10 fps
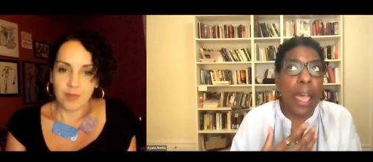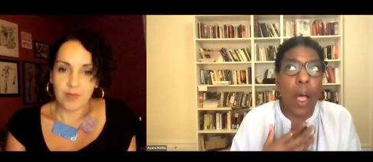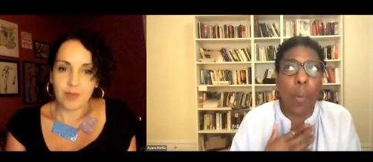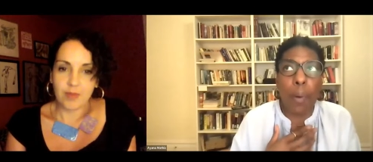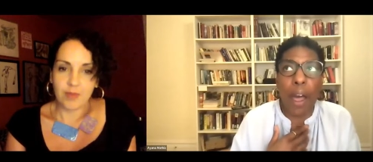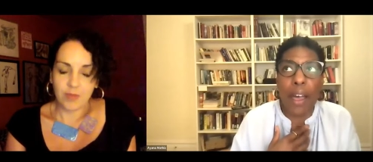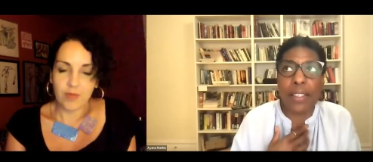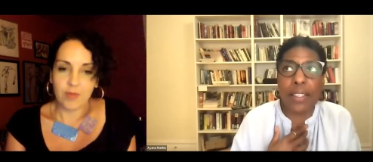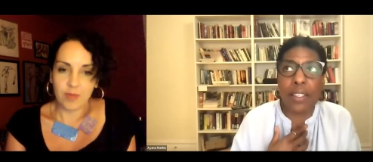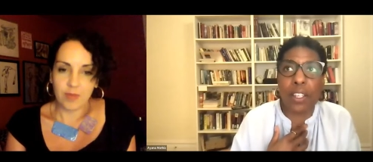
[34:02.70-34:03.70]
Speaker 1: help
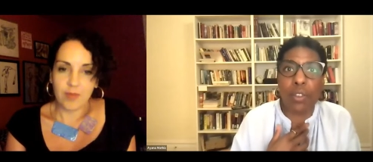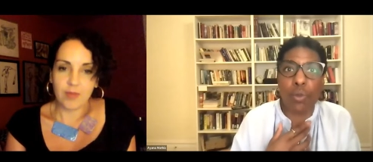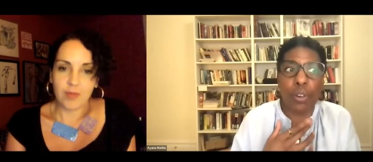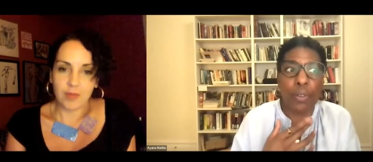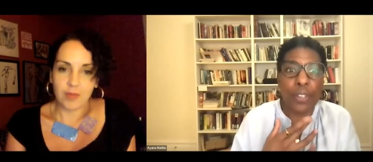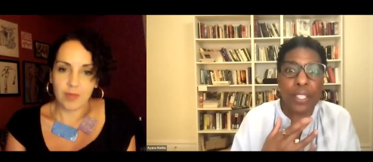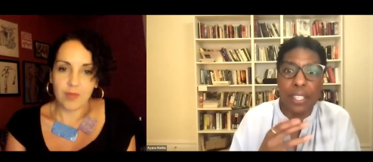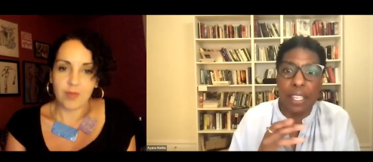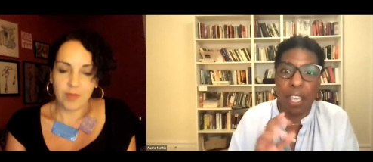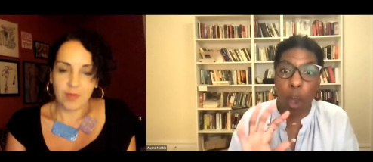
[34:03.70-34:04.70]
us to sort of
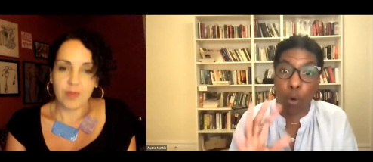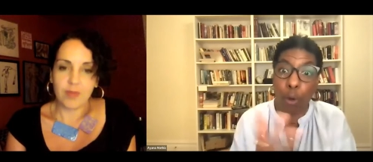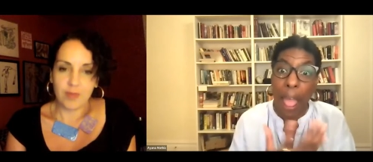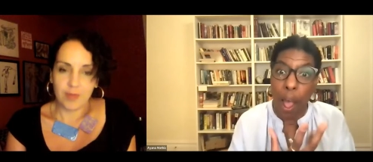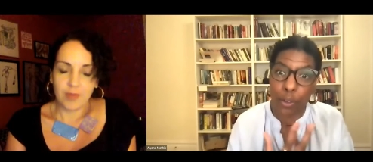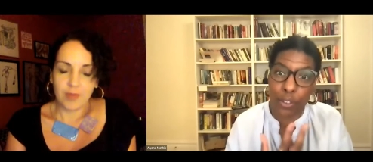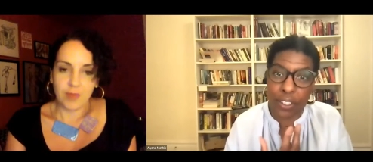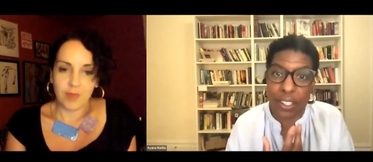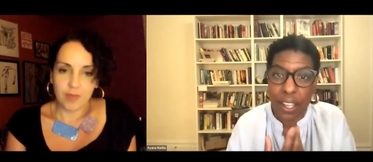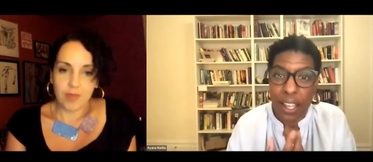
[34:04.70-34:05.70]
see
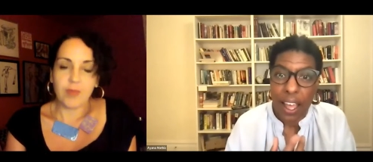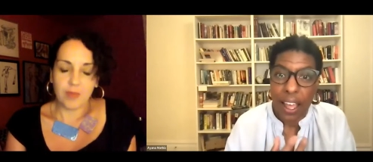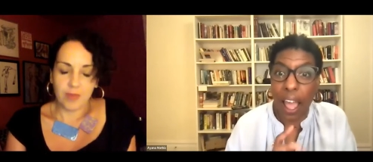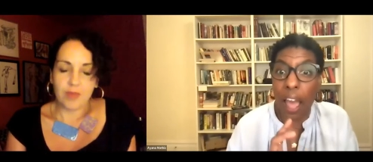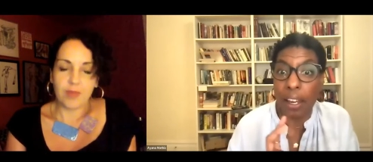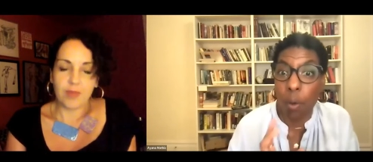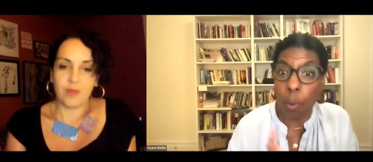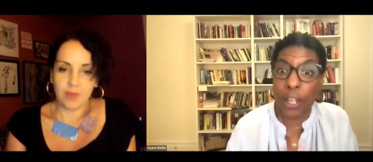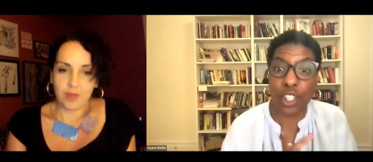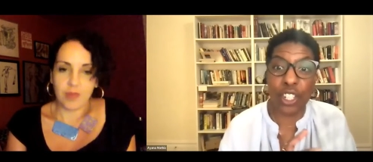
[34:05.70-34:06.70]
around Cara
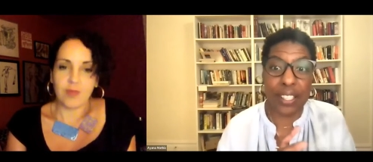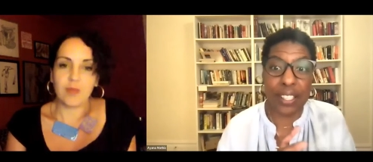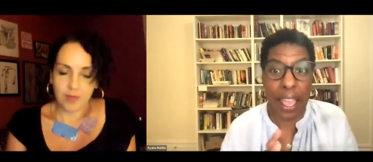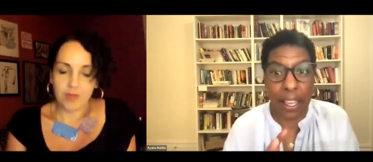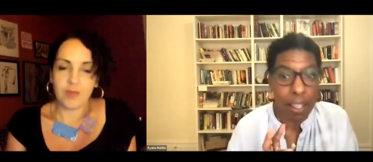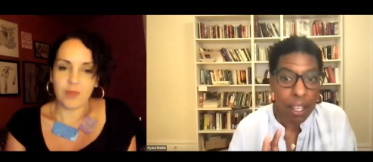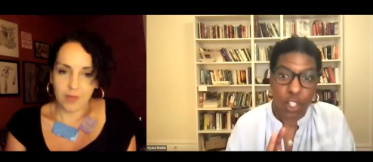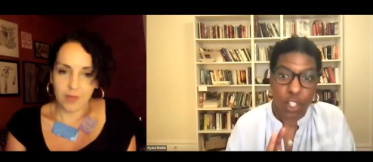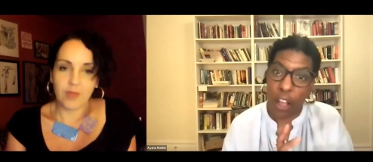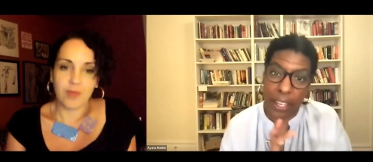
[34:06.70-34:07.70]
when she's like
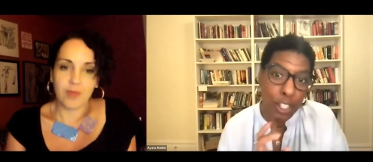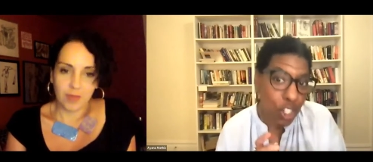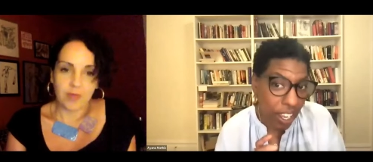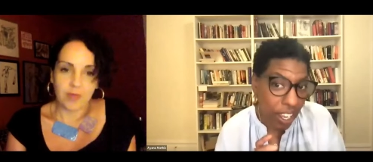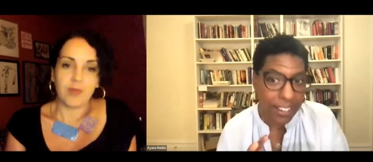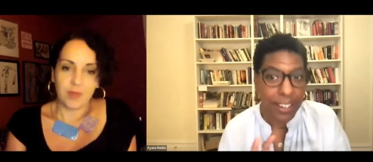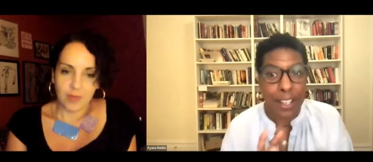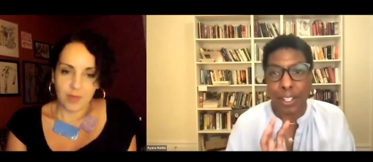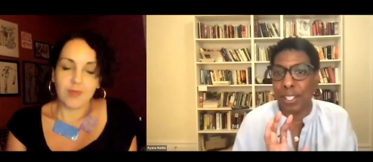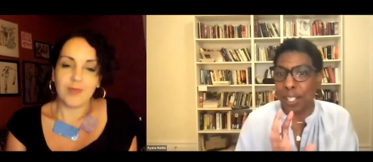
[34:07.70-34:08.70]
talking shit,
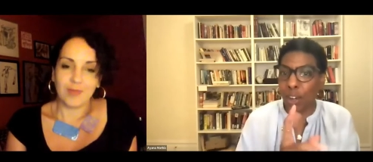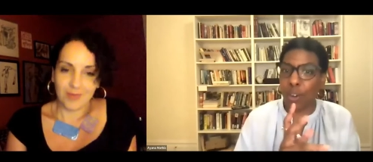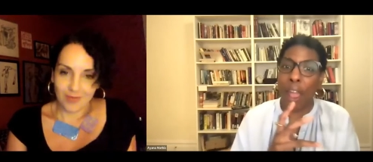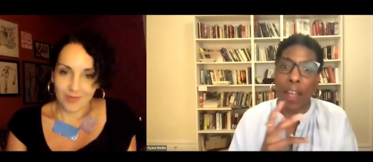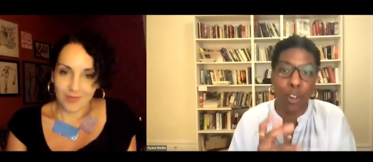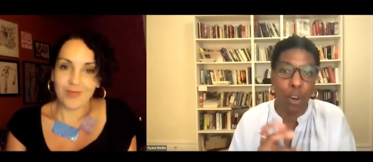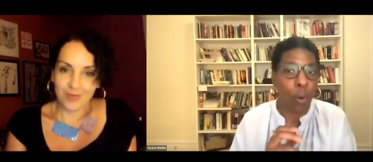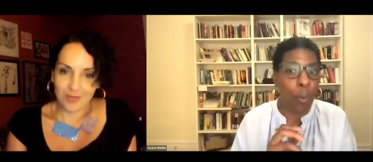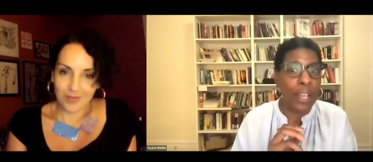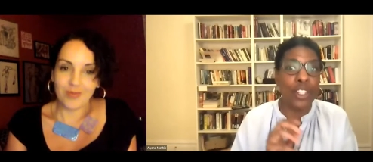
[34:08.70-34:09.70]
to see around
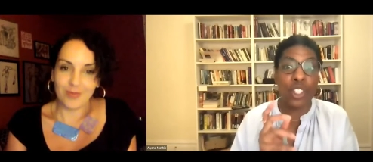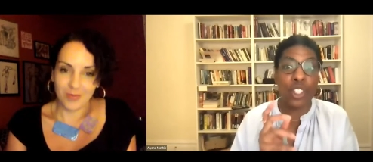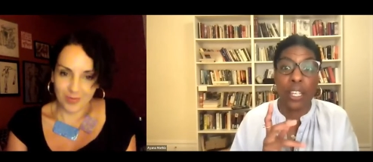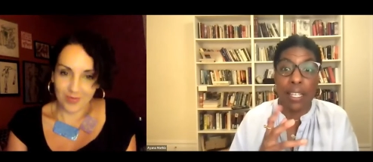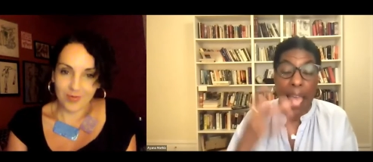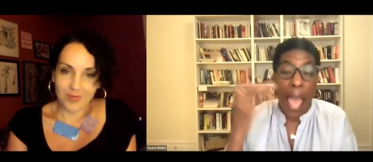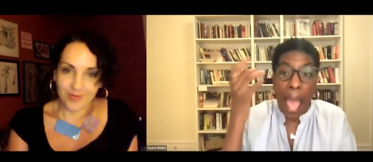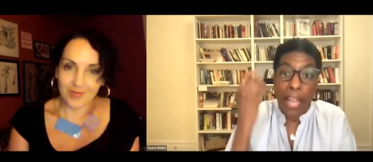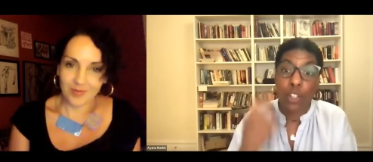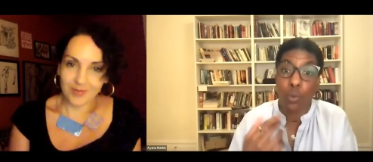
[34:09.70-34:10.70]
her when she is
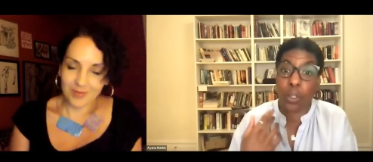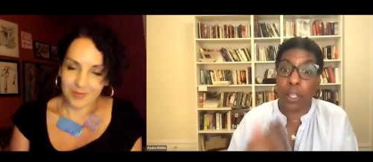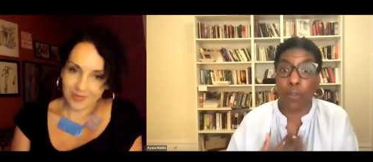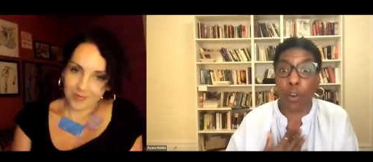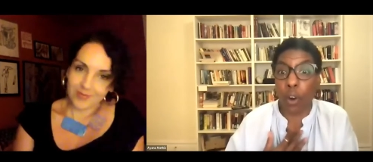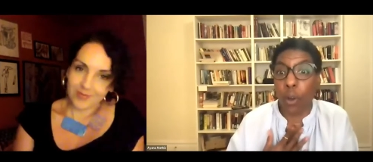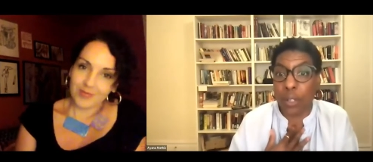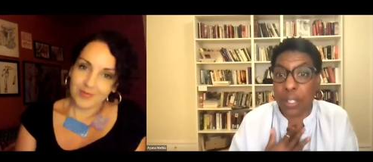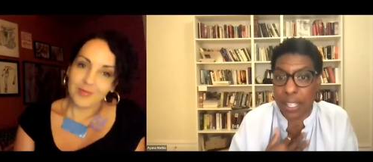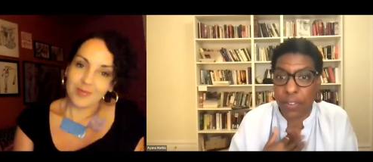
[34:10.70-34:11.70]
actually, for her
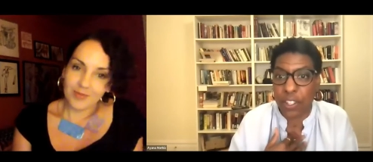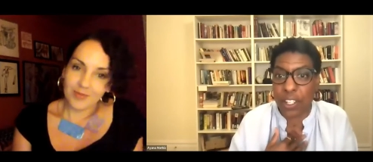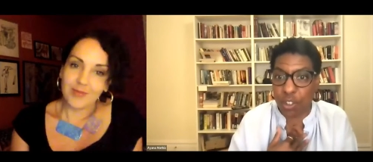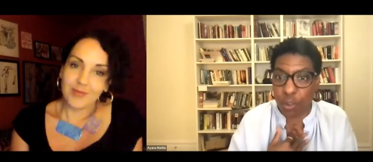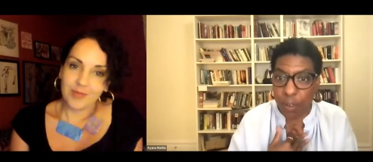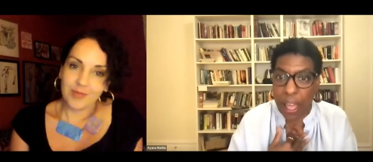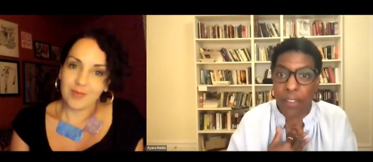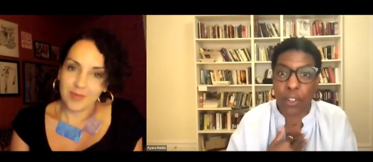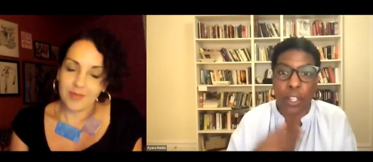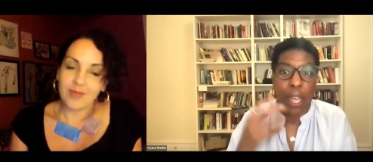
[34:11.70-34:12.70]
own safety and
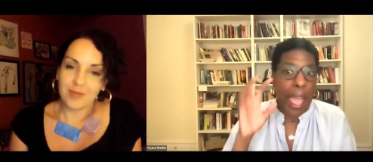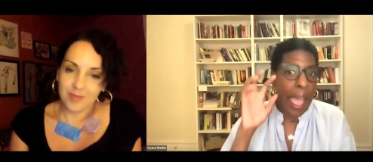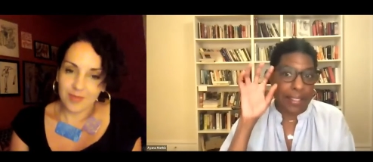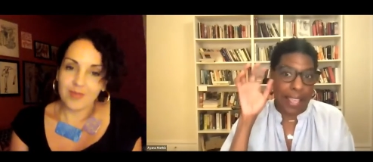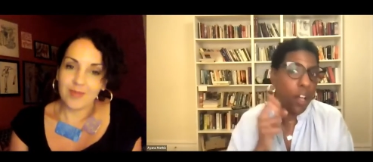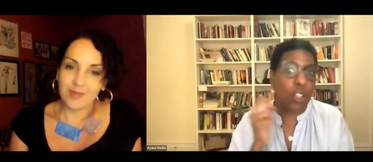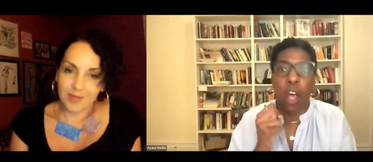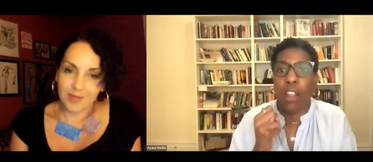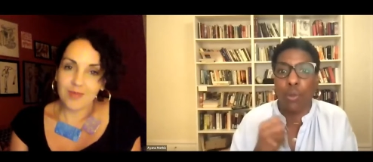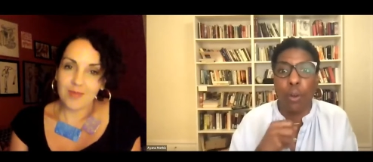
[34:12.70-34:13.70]
survival, has held
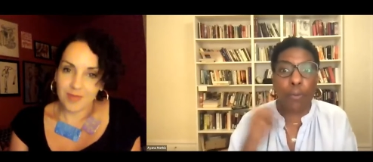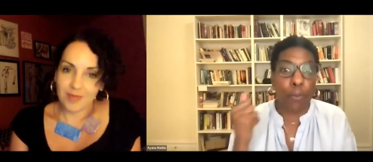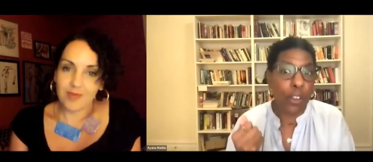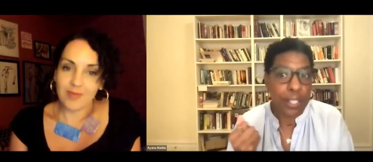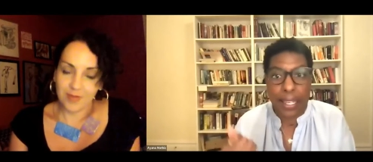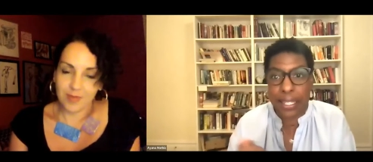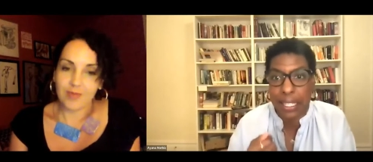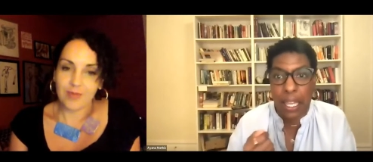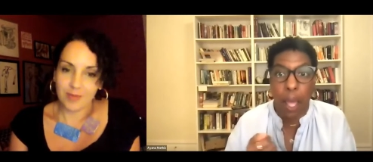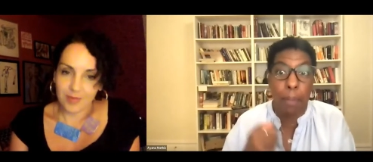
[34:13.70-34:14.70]
on to a false
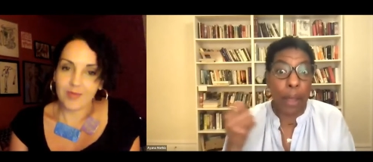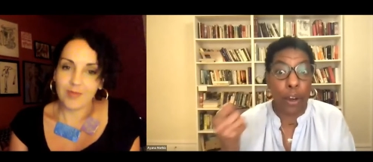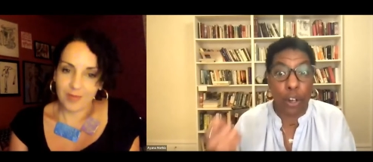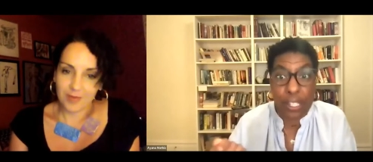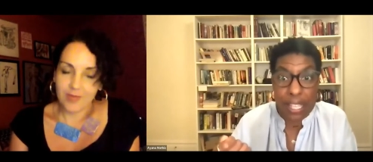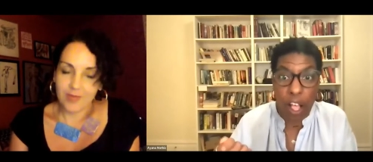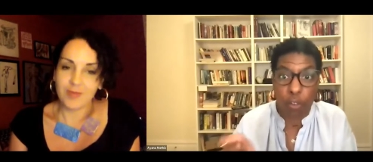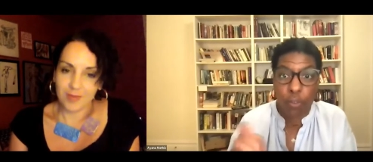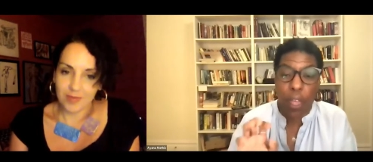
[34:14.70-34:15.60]
idea about herself.